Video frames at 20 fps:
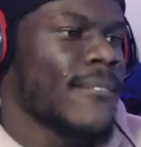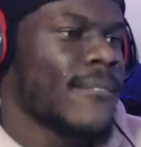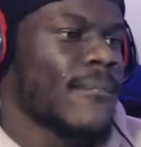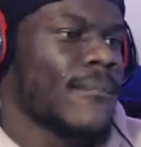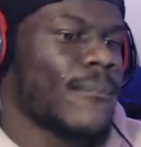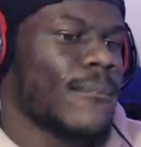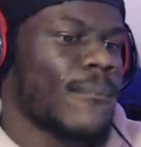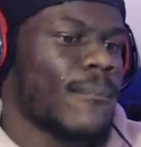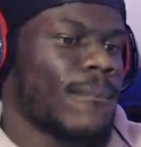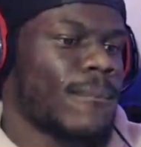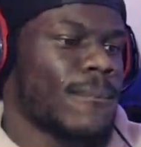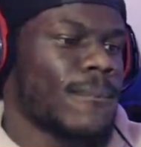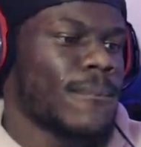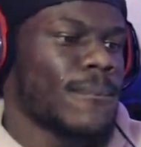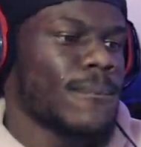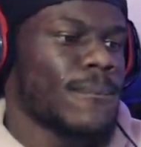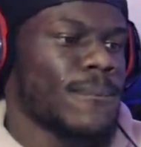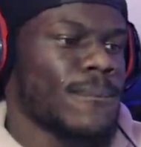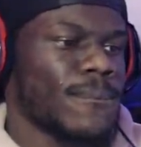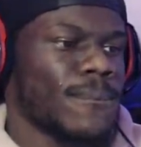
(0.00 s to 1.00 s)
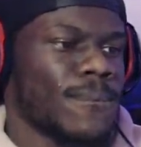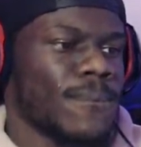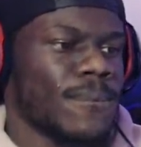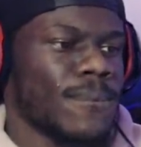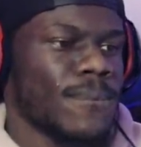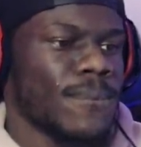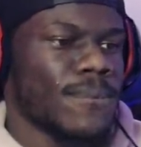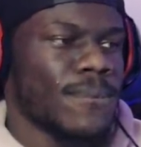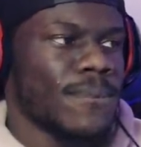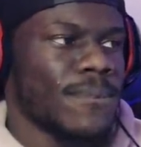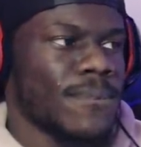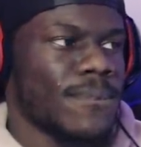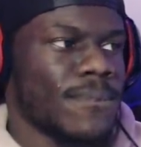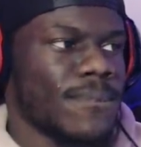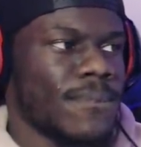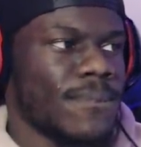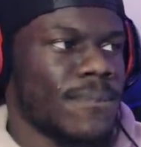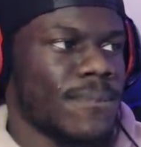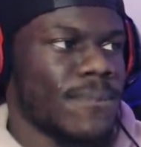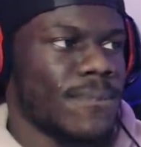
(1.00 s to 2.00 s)

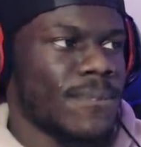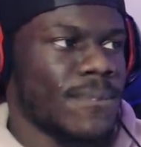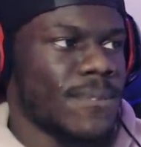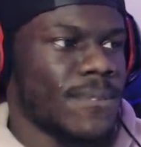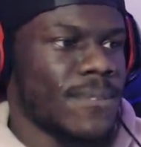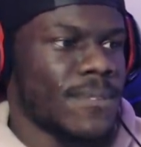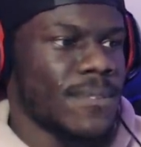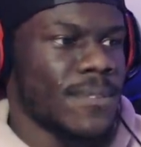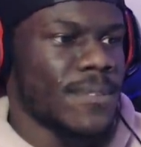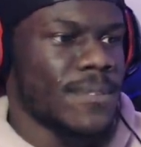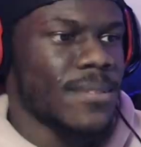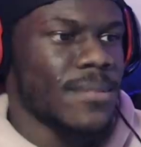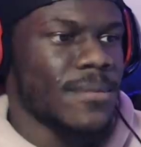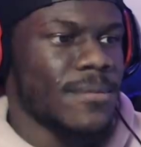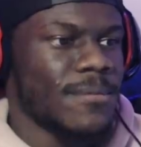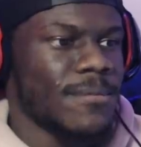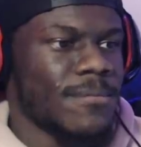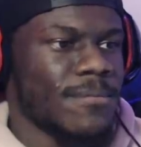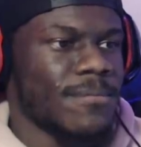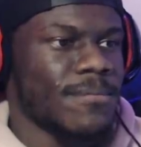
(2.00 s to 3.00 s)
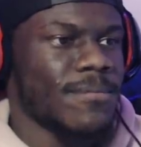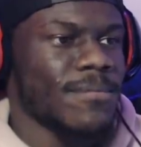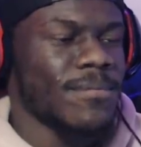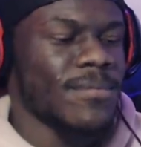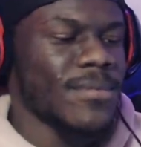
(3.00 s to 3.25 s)
Nobody speaks.